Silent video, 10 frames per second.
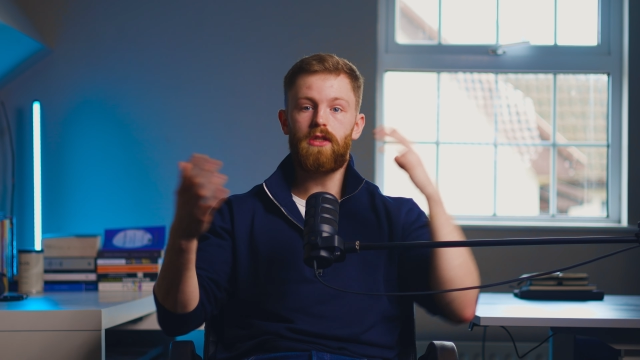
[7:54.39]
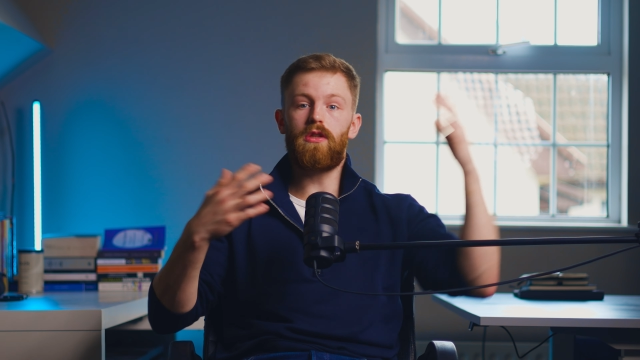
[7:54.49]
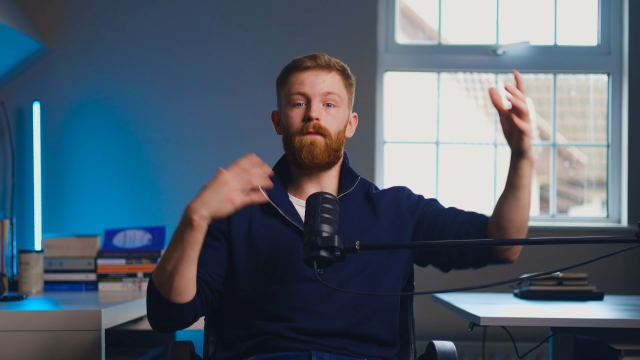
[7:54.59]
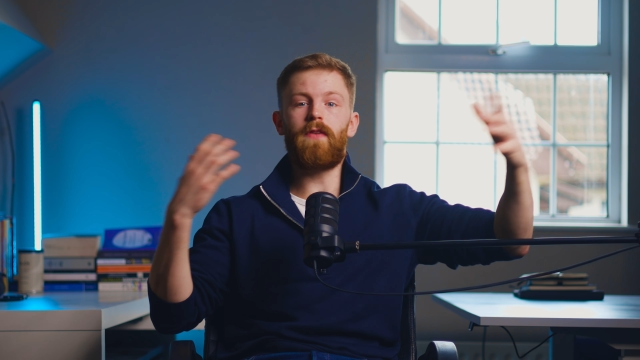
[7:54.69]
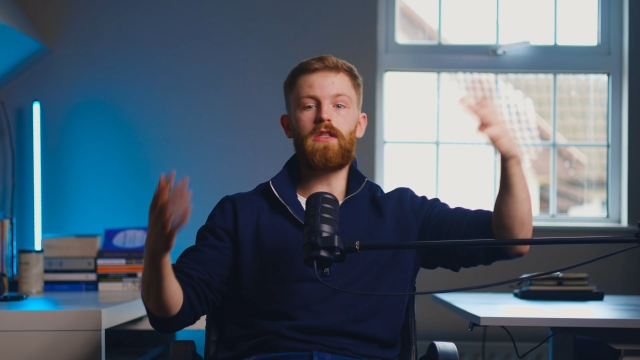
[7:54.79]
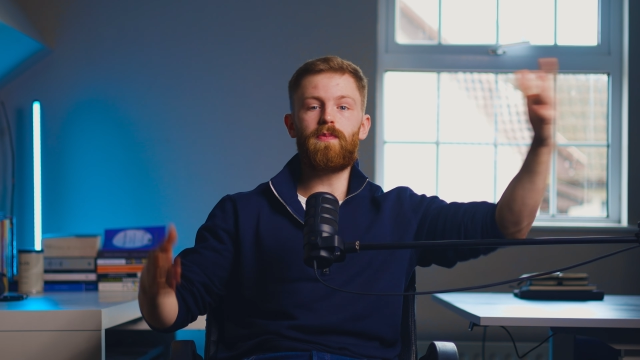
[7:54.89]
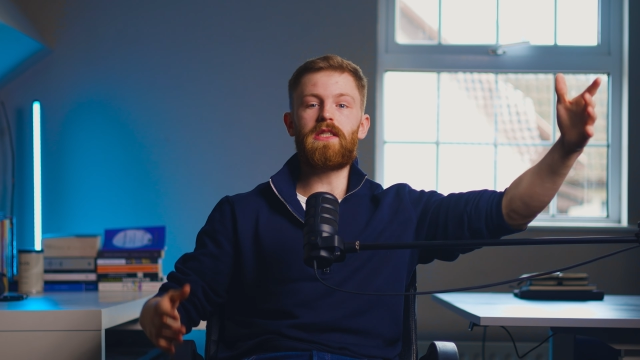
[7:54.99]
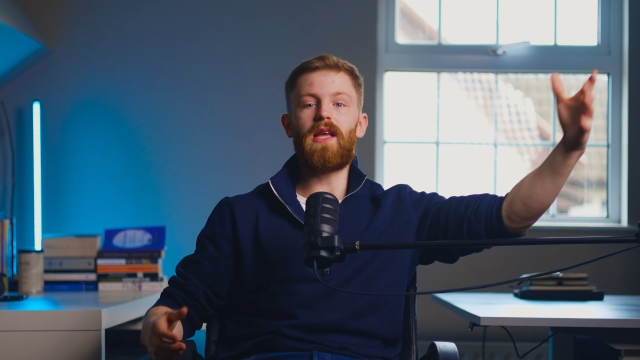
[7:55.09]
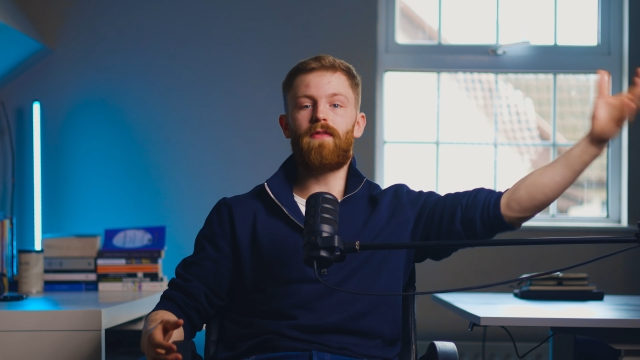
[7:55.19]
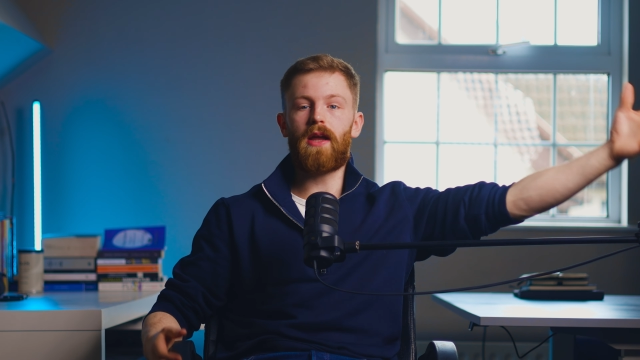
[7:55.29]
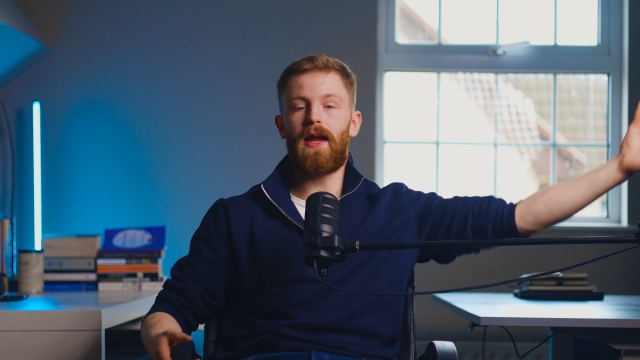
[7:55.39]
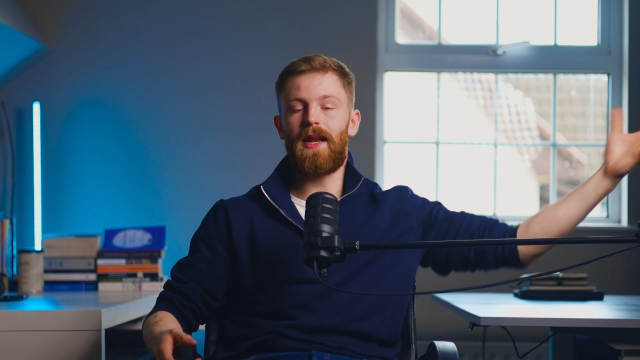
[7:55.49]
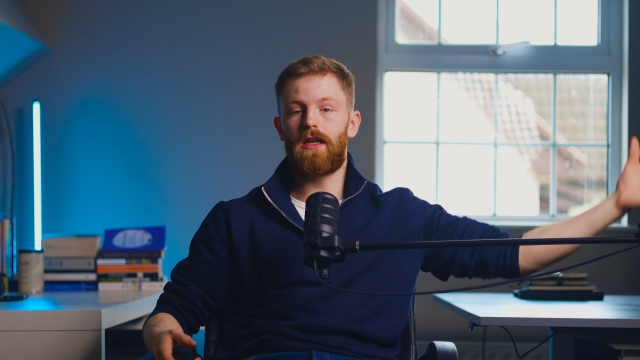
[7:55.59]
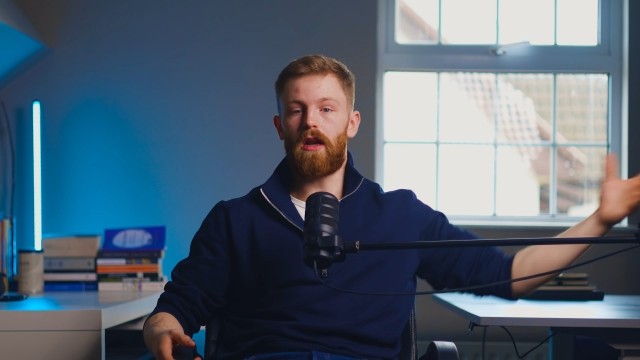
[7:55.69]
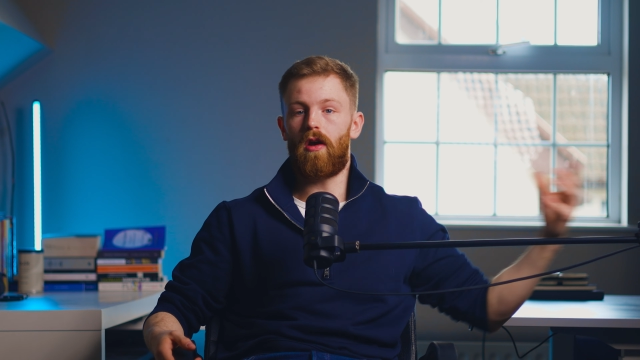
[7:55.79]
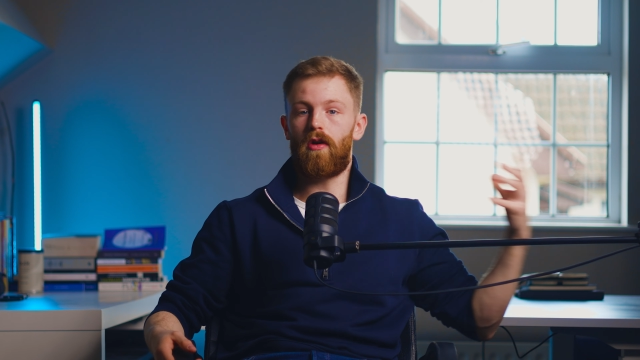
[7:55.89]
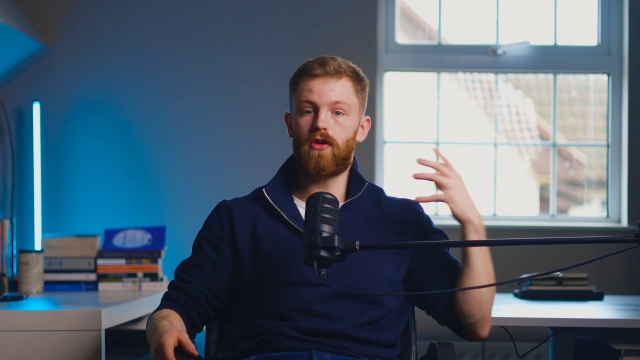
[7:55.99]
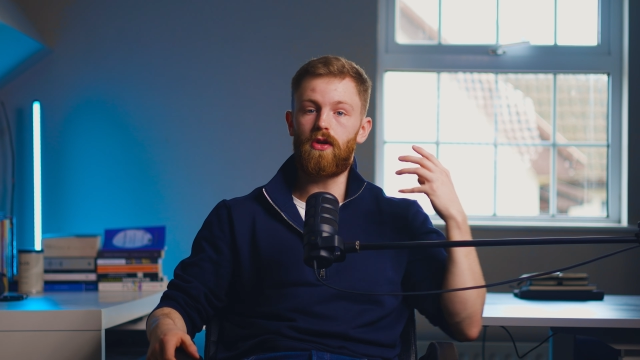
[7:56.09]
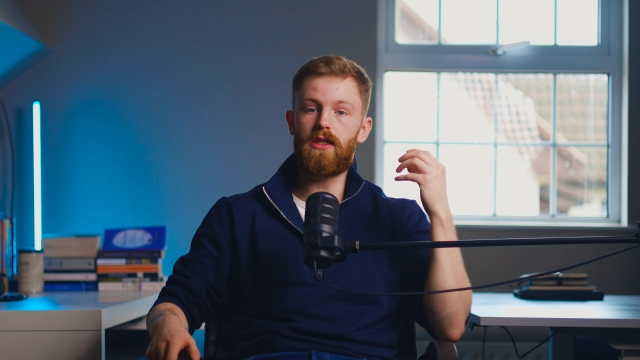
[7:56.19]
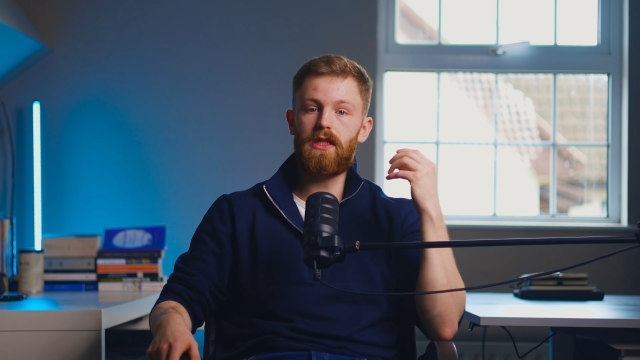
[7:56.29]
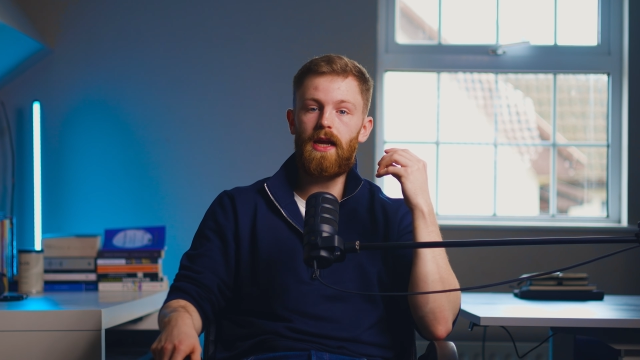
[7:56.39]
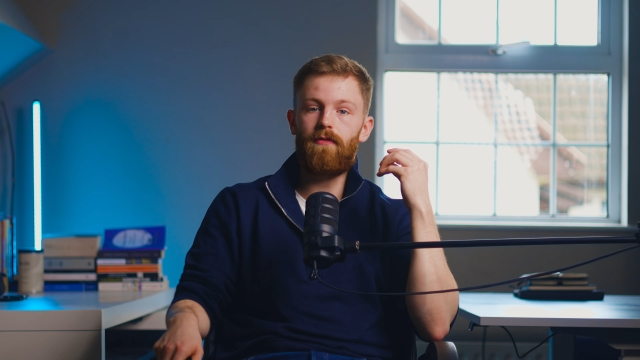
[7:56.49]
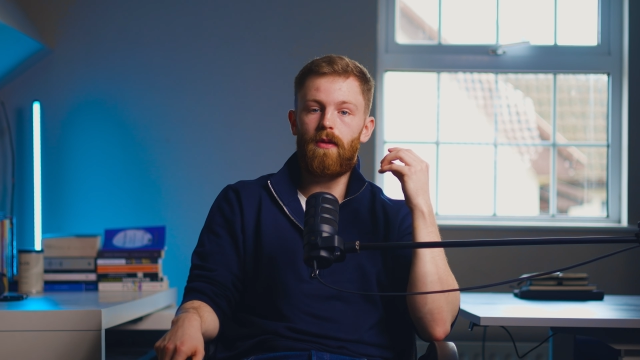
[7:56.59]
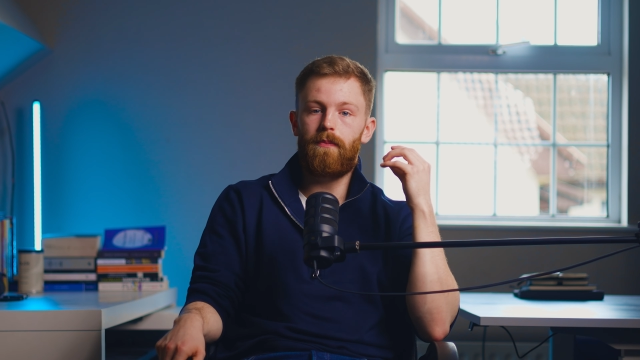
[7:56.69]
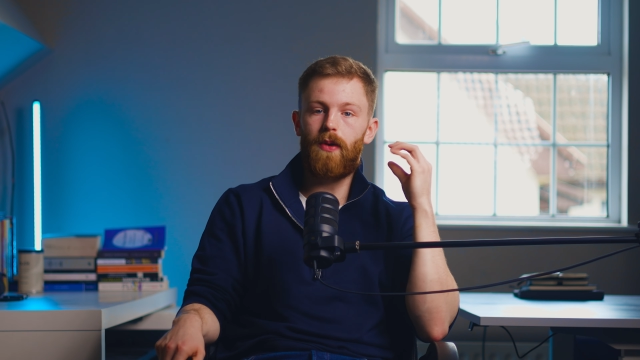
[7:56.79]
something specific I need to learn to achieve them,